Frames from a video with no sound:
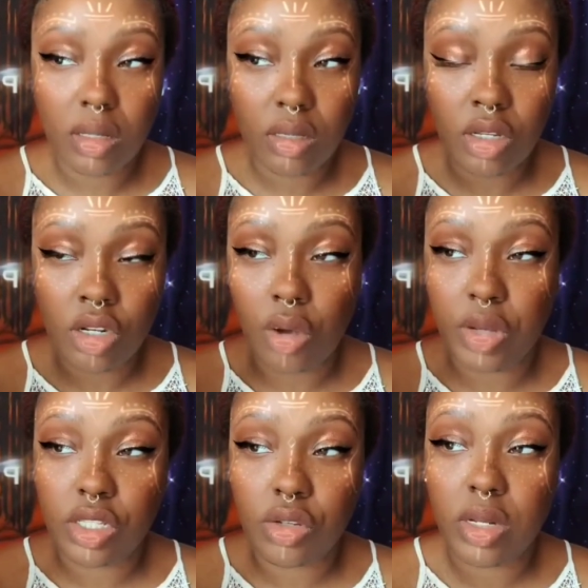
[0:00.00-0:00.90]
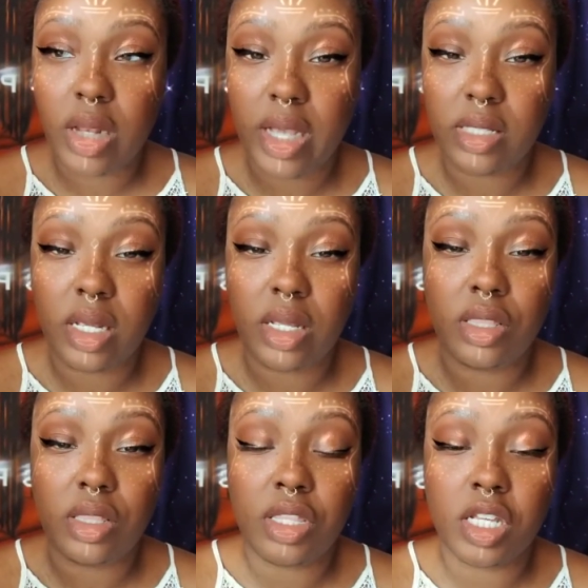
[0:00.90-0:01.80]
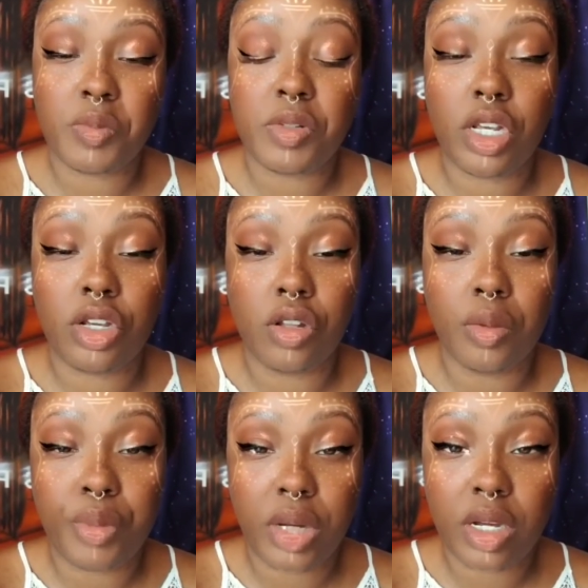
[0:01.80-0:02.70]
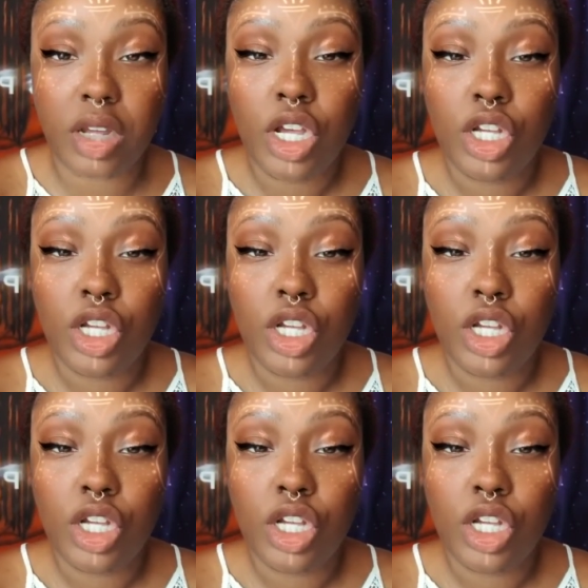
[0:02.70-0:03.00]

this particular book